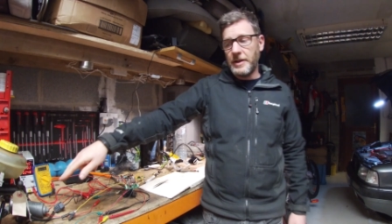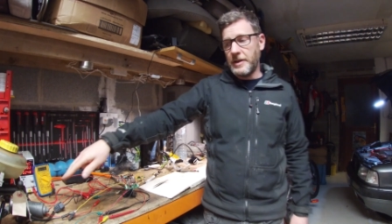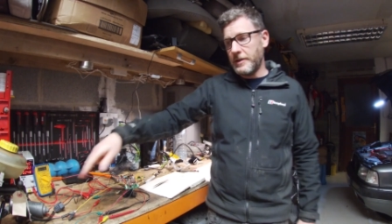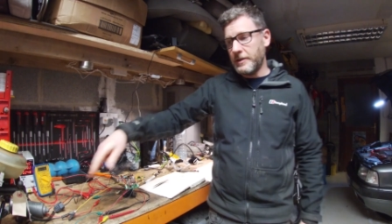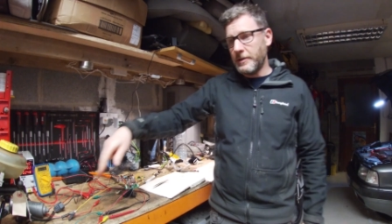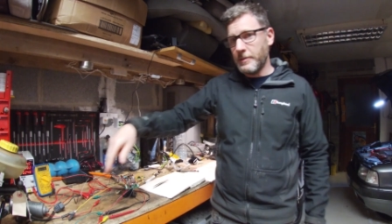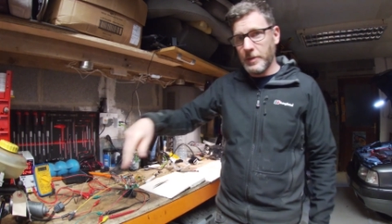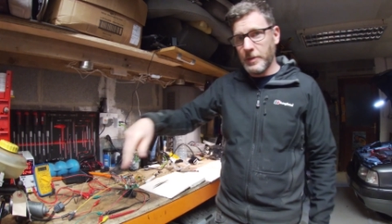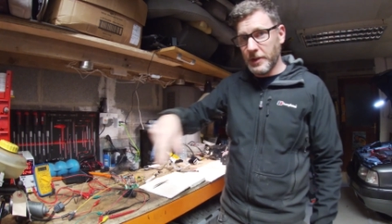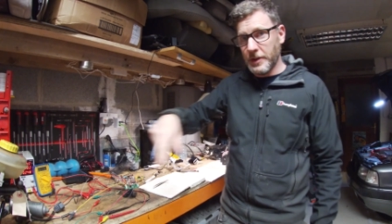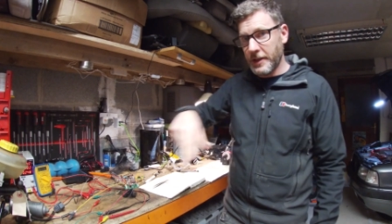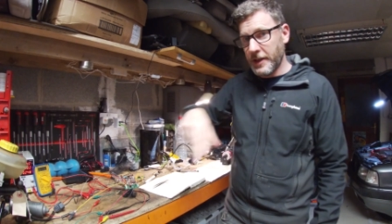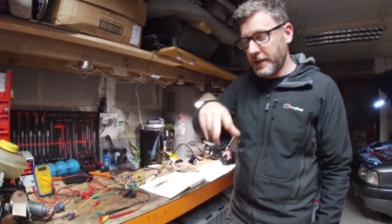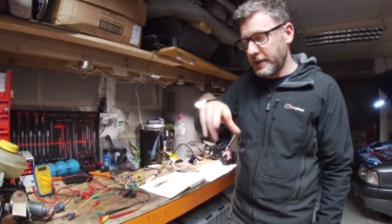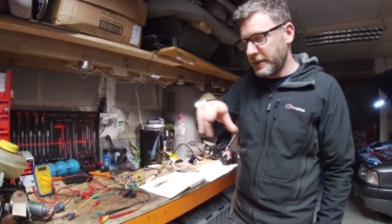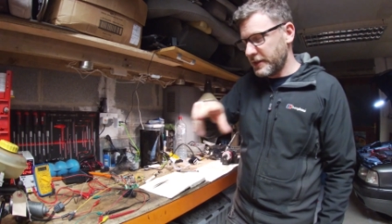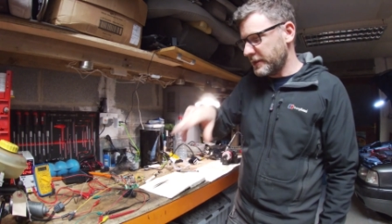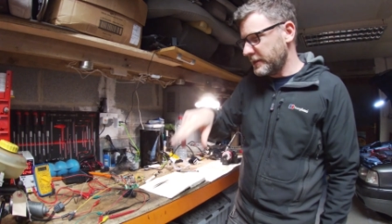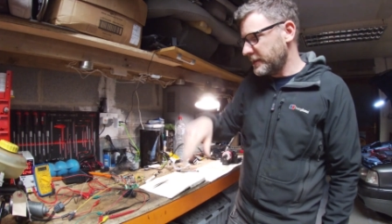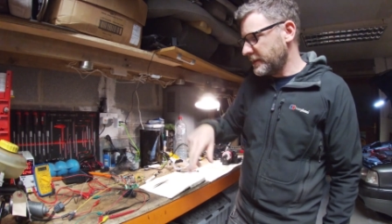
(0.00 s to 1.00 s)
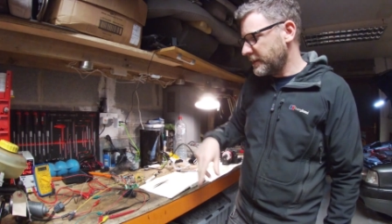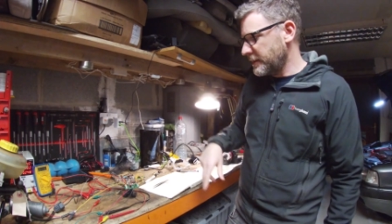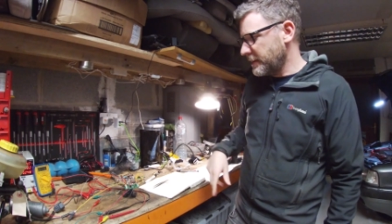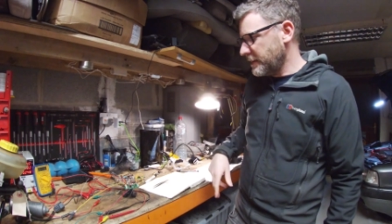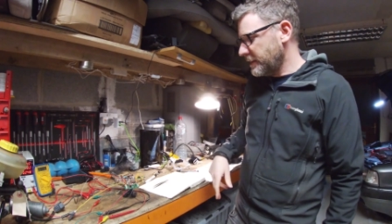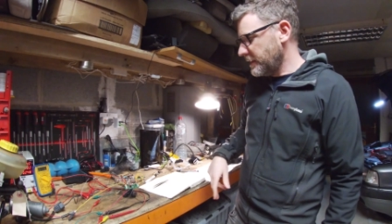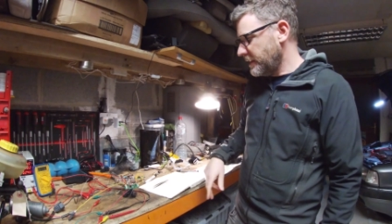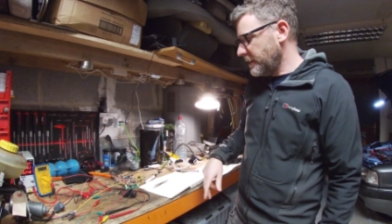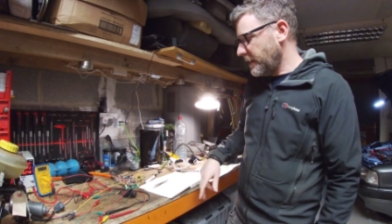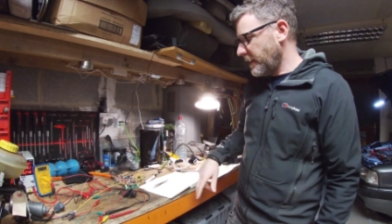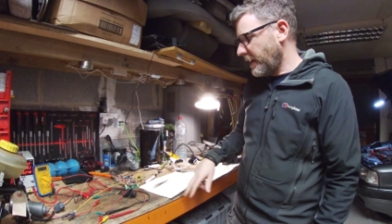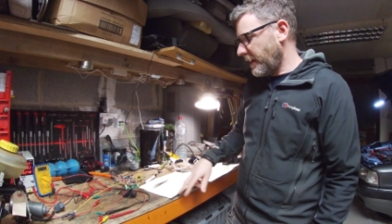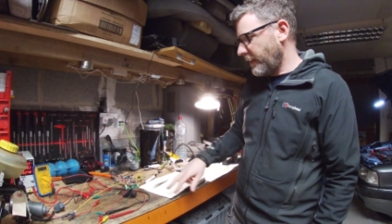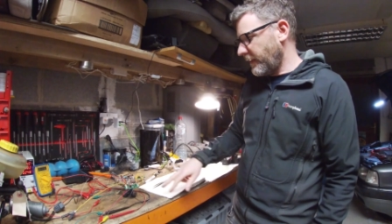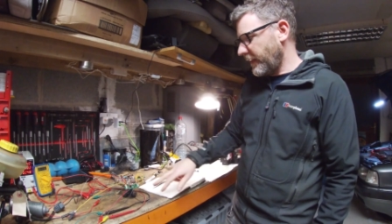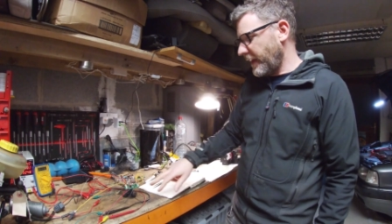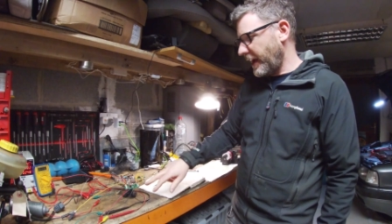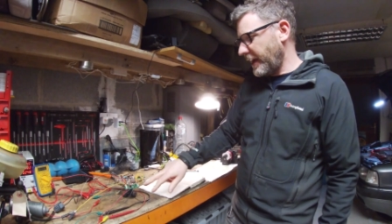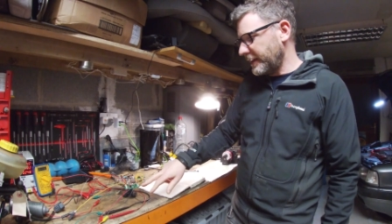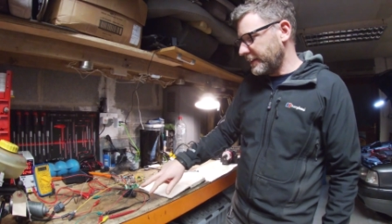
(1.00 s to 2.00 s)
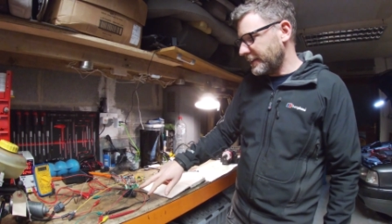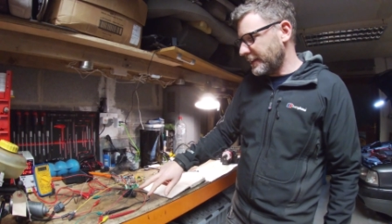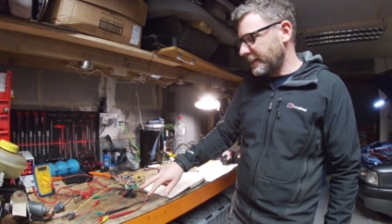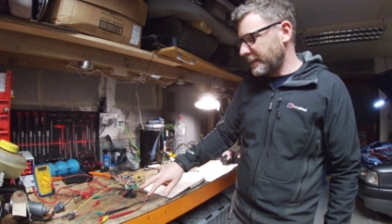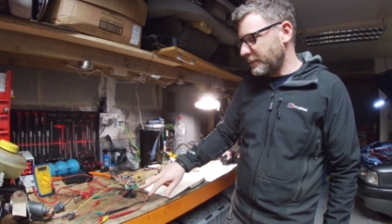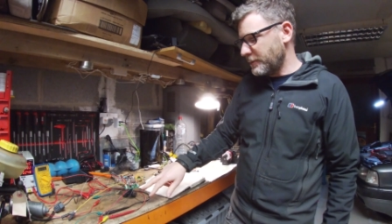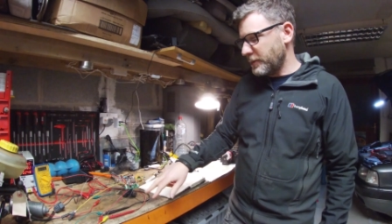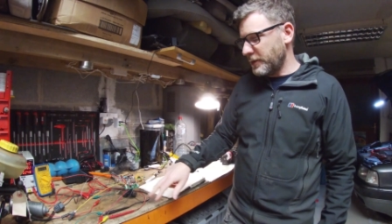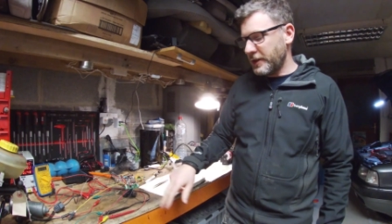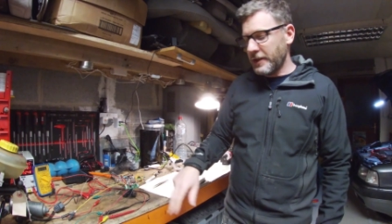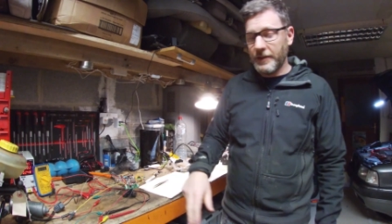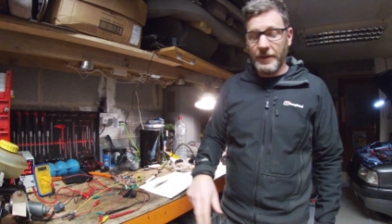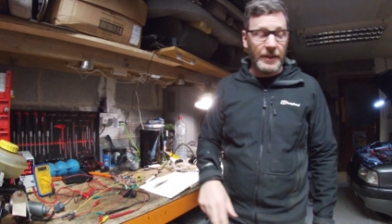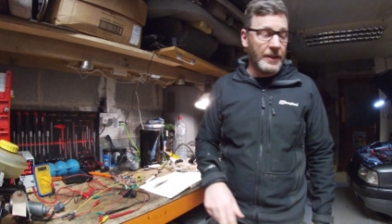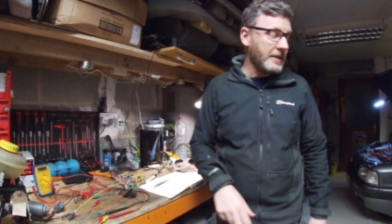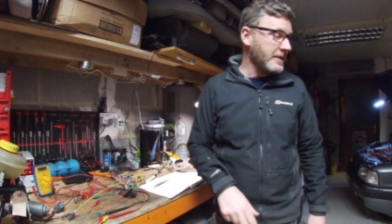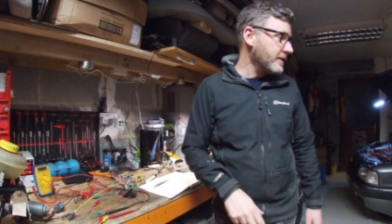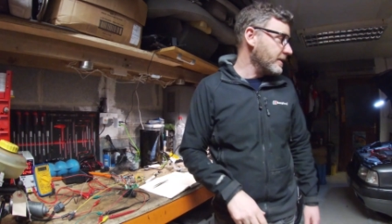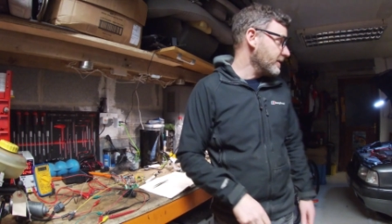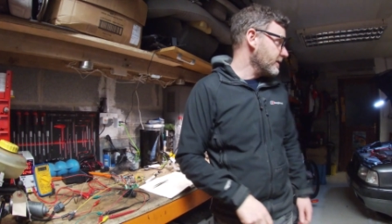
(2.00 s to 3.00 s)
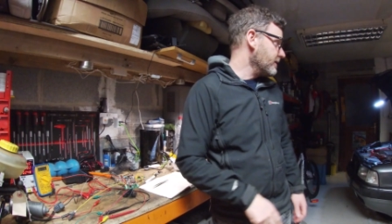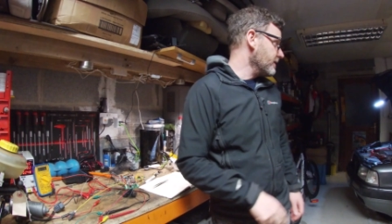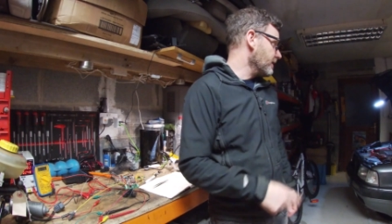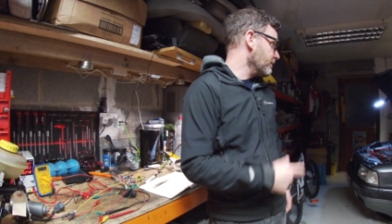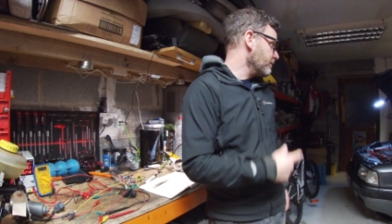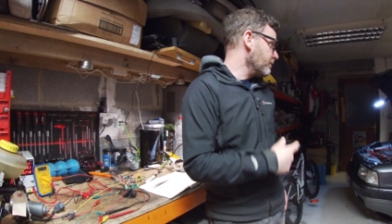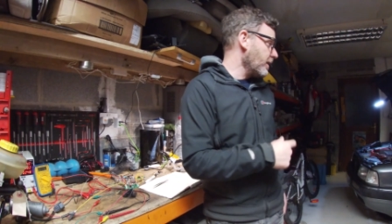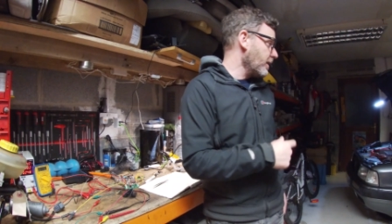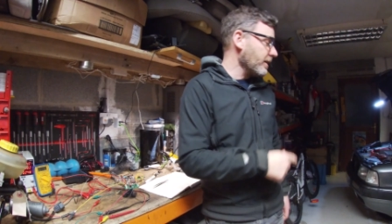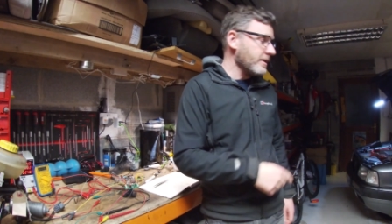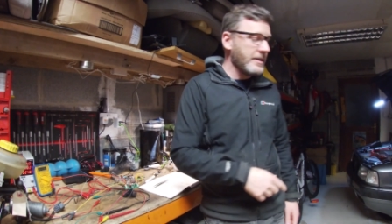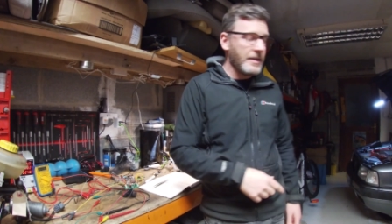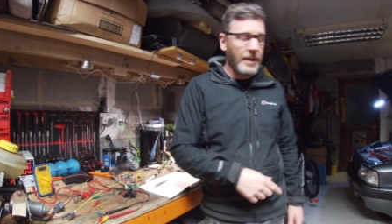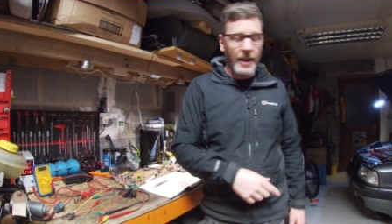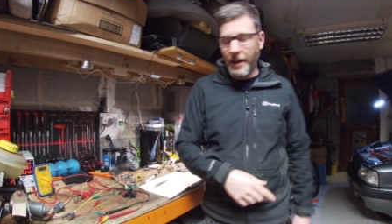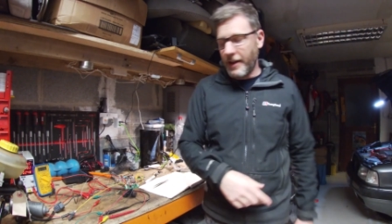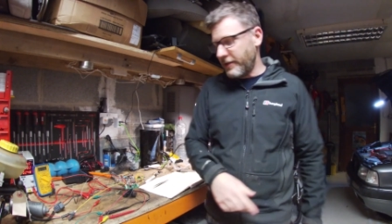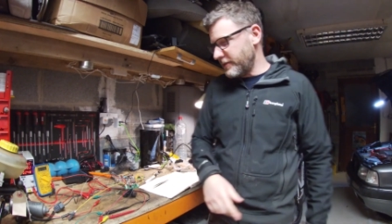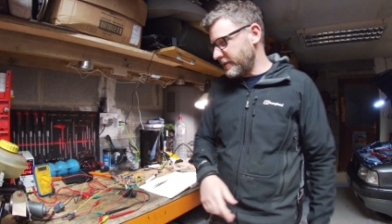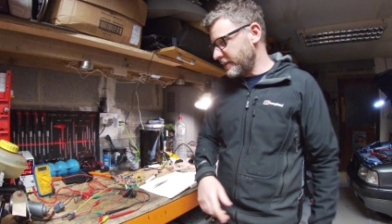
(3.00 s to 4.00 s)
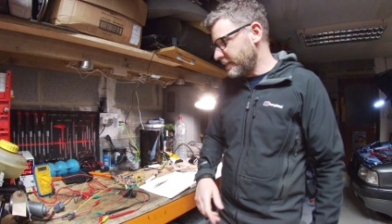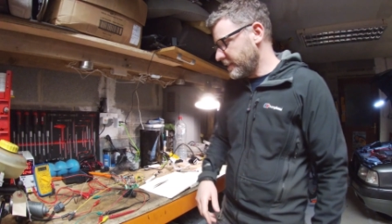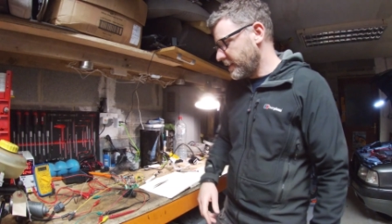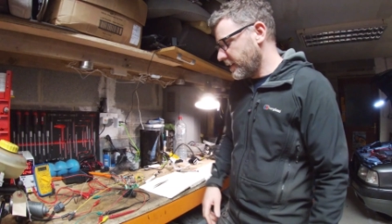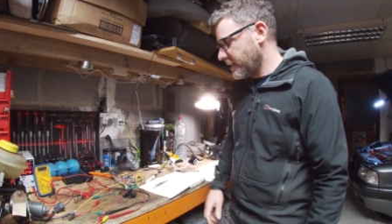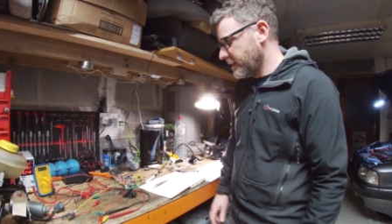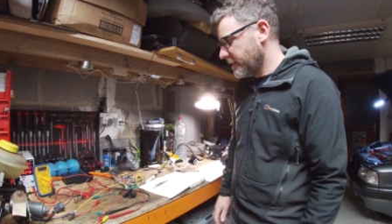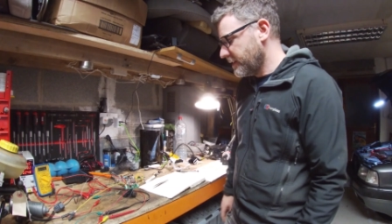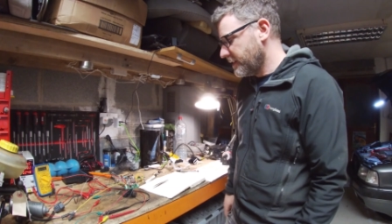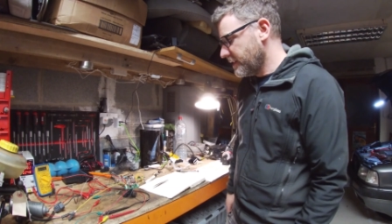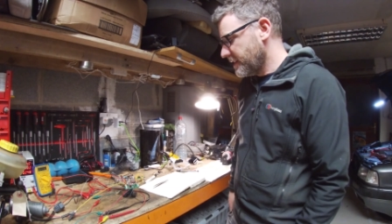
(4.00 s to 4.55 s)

near the bulkhead, and that I can put in the existing box I have in there.